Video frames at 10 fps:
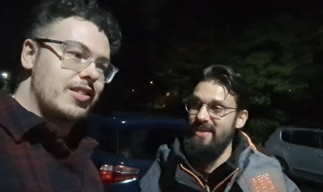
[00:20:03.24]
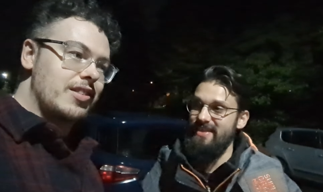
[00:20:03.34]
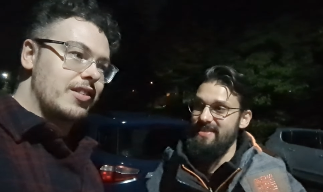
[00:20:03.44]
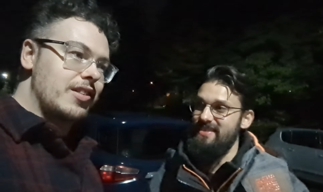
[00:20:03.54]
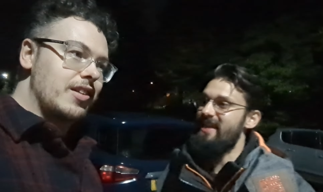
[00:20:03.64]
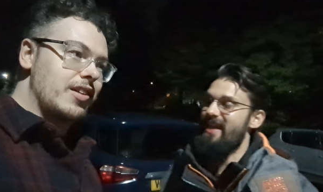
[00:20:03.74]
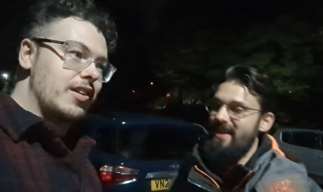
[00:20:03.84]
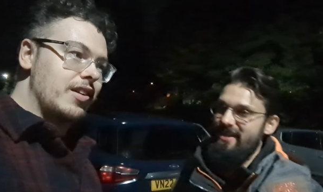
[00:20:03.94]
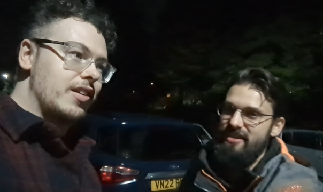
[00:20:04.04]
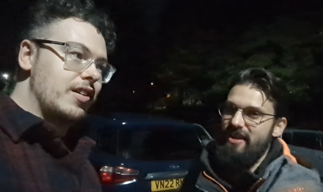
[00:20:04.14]
Speaker 1: ideas in there.
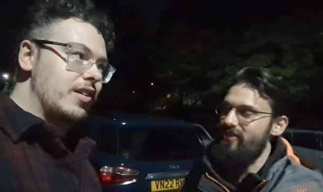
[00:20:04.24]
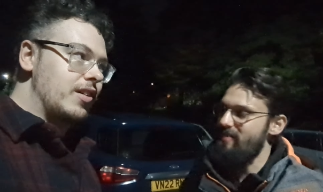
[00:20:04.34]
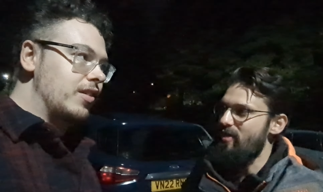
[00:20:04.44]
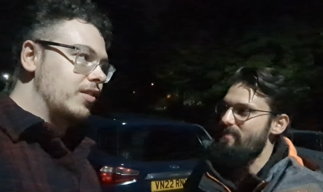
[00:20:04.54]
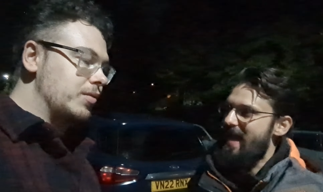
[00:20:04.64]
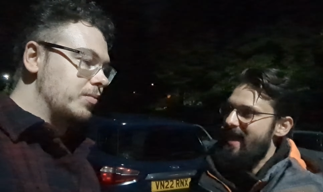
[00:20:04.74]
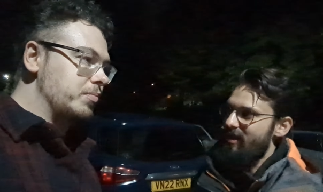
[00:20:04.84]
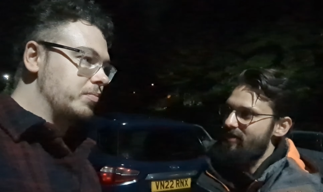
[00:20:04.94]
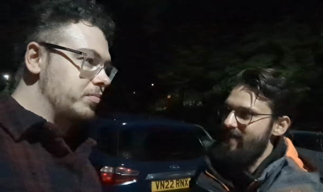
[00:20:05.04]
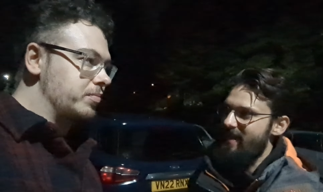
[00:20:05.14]
Like you know, they put a
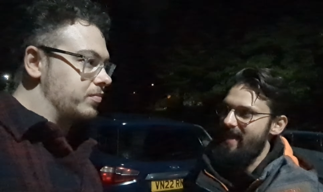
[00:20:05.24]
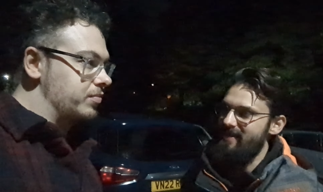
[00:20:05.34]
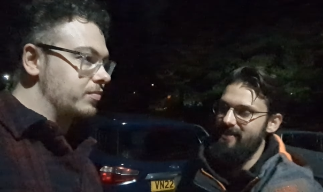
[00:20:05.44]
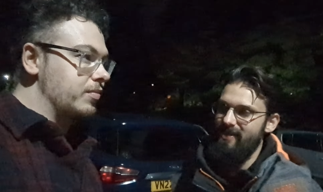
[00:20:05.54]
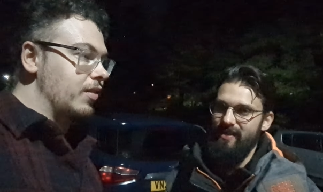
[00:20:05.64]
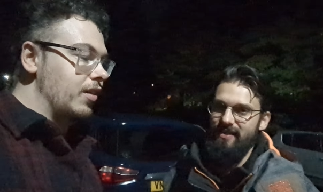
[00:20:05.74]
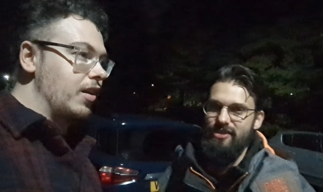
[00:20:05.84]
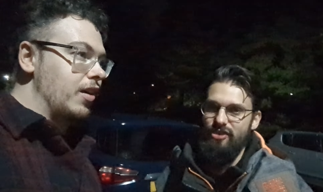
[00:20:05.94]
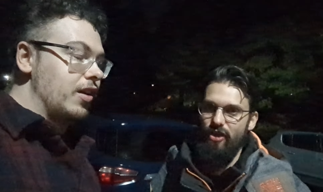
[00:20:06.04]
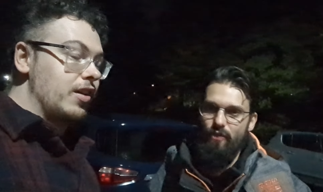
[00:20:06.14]
bag over your head.
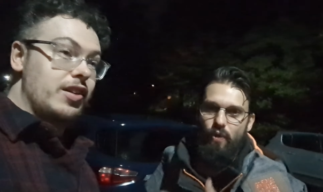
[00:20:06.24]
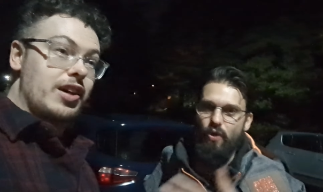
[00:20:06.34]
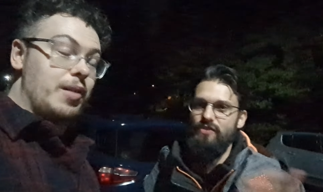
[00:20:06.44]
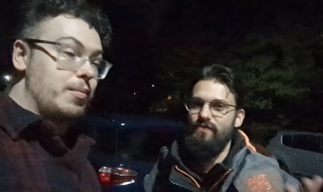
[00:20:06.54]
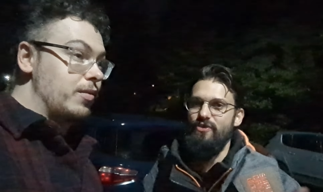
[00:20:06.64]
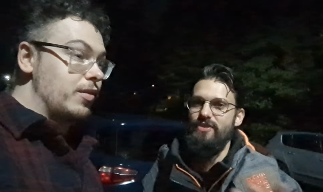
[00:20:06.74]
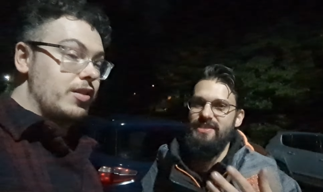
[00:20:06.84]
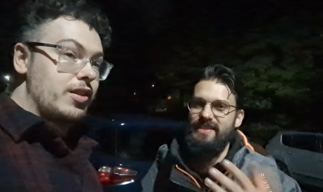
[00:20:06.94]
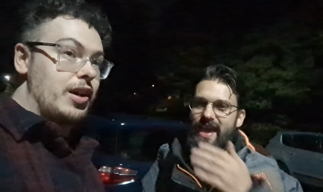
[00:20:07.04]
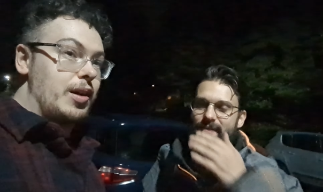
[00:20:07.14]
You got walked yep, through
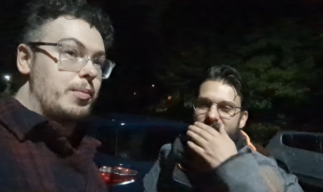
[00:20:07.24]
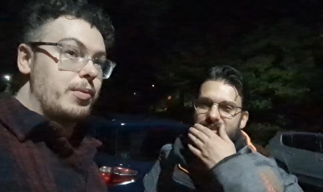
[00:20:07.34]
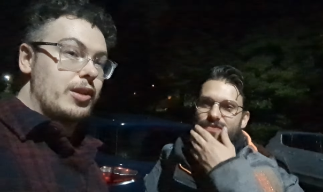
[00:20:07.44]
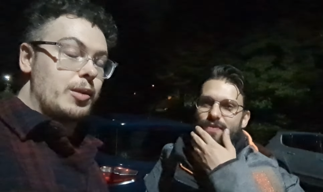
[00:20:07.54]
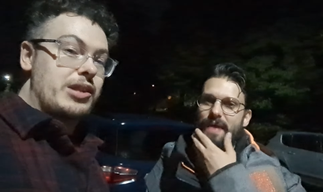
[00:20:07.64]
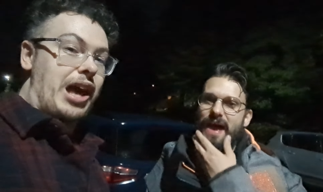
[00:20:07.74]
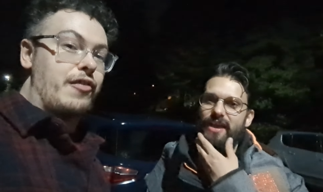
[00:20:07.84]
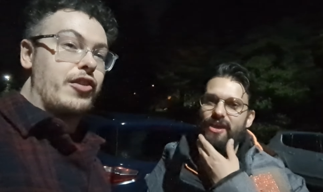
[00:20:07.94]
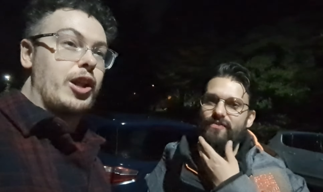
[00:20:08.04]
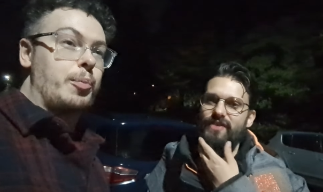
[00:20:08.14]
this scare yep. maze with
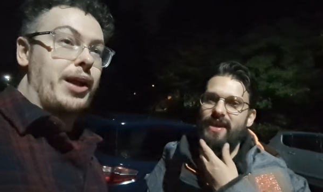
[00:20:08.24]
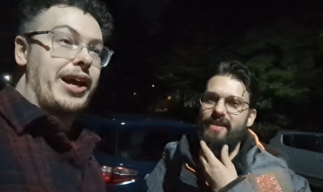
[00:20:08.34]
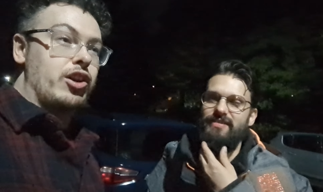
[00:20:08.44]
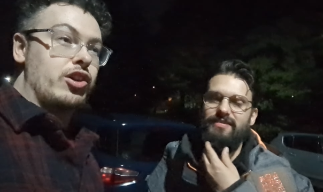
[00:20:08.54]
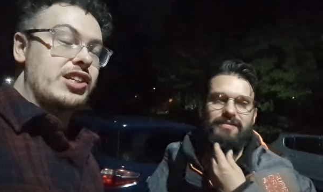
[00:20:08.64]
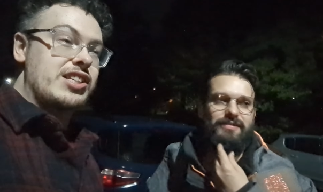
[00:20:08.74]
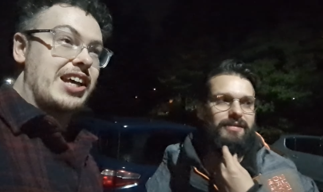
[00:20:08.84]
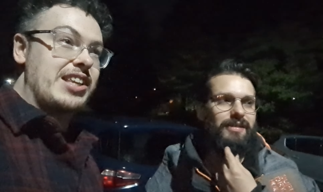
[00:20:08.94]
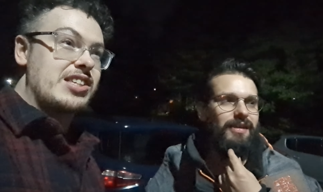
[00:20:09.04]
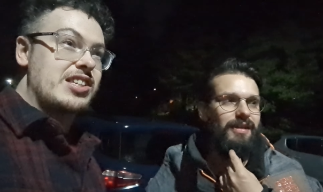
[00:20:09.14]
bag. definitely played
Speaker 2: on your
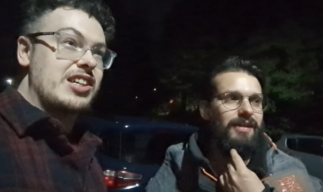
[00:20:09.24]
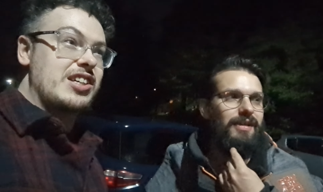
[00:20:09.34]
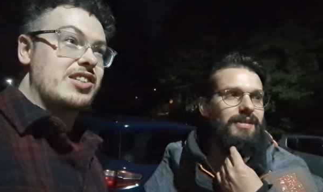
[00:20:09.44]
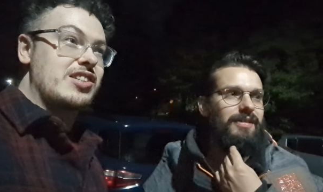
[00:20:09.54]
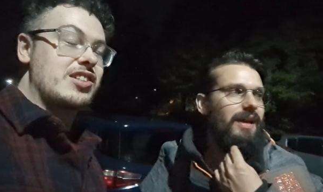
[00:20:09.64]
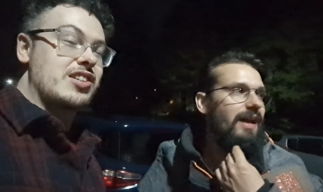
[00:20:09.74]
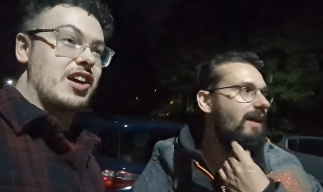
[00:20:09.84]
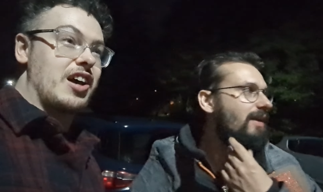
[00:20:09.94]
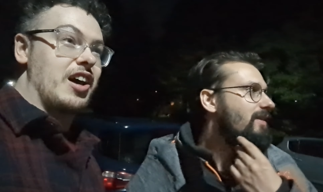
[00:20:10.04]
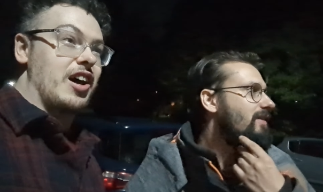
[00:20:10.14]
senses,
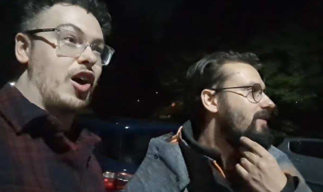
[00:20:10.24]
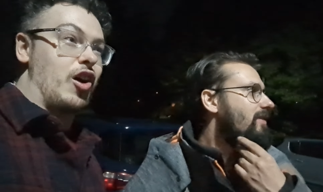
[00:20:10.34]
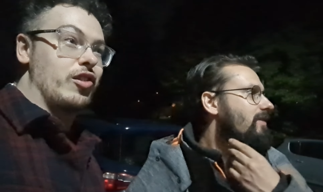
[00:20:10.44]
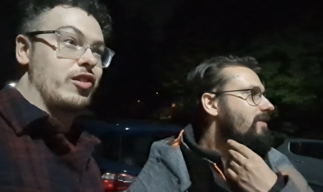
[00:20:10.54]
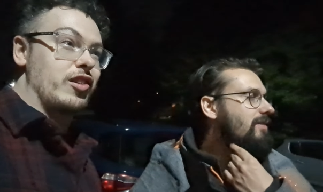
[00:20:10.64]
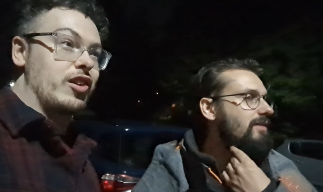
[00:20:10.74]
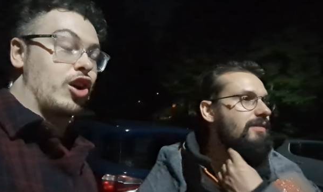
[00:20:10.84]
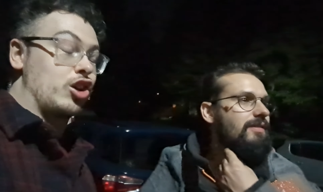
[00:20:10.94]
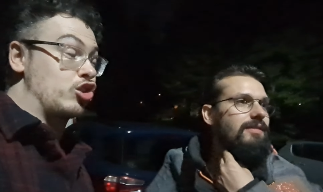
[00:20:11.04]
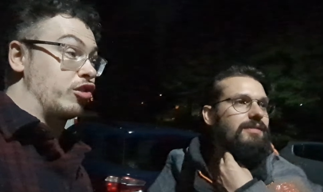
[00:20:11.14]
yeah. uh, on
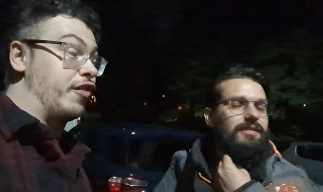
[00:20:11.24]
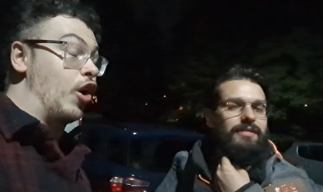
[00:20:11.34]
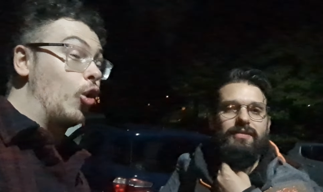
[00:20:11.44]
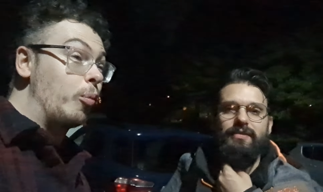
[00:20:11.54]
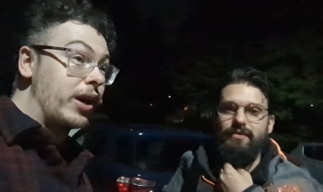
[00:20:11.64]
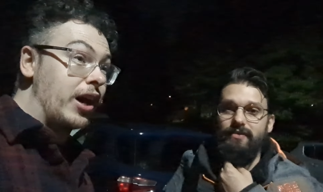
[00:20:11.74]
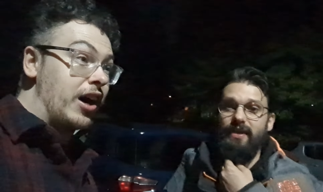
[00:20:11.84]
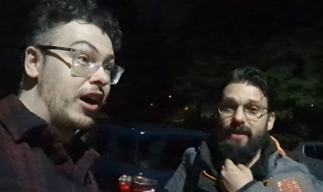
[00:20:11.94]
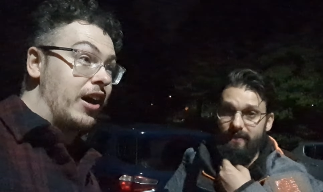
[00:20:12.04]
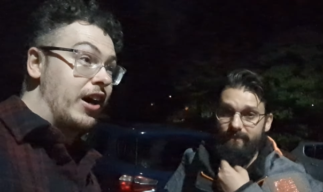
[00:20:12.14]

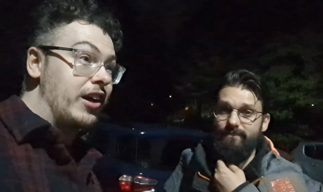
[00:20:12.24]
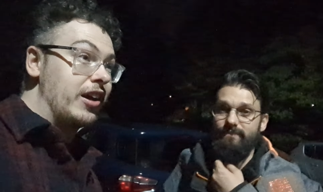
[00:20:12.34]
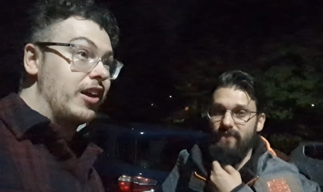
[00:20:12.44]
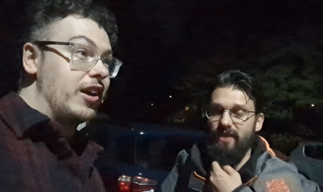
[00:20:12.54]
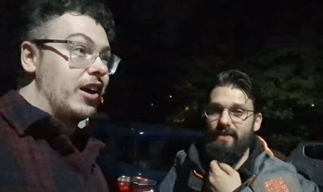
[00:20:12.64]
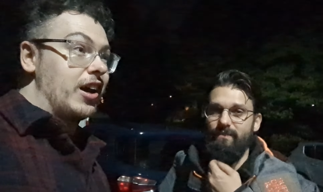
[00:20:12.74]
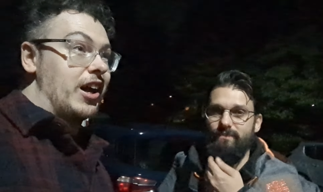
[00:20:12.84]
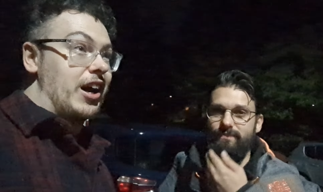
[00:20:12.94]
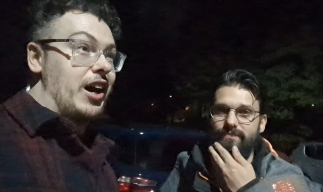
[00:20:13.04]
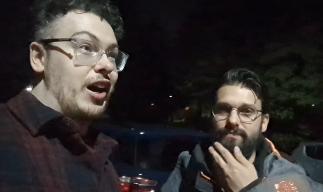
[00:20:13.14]
claustrophobia, yeah,
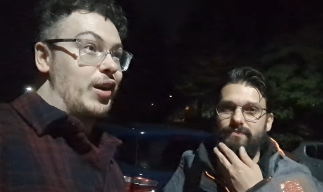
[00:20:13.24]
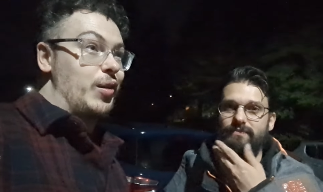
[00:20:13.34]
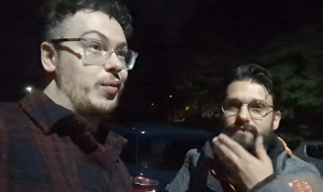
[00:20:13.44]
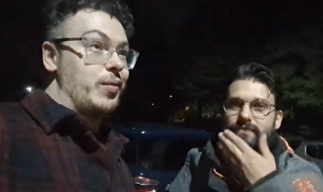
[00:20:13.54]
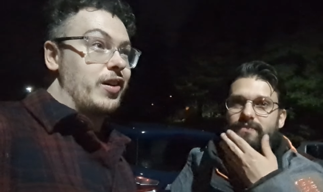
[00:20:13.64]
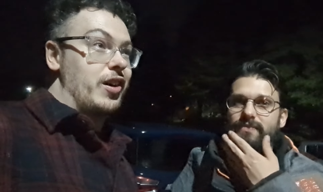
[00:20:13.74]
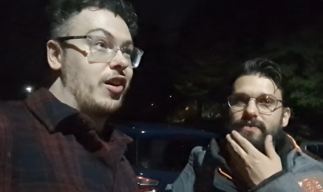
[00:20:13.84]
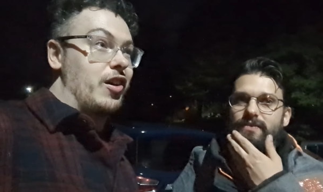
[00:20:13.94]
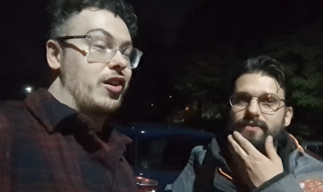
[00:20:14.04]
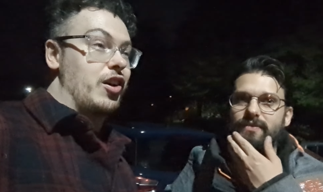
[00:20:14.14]
yeah. Um,
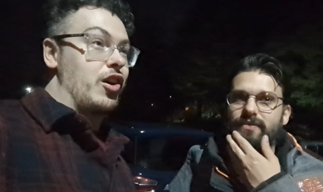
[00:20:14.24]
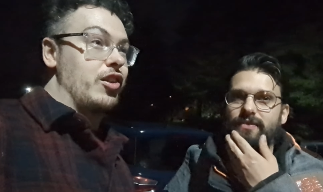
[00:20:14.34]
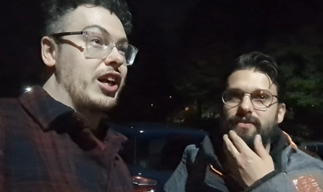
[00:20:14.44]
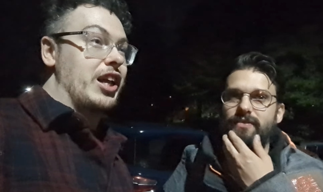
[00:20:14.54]
on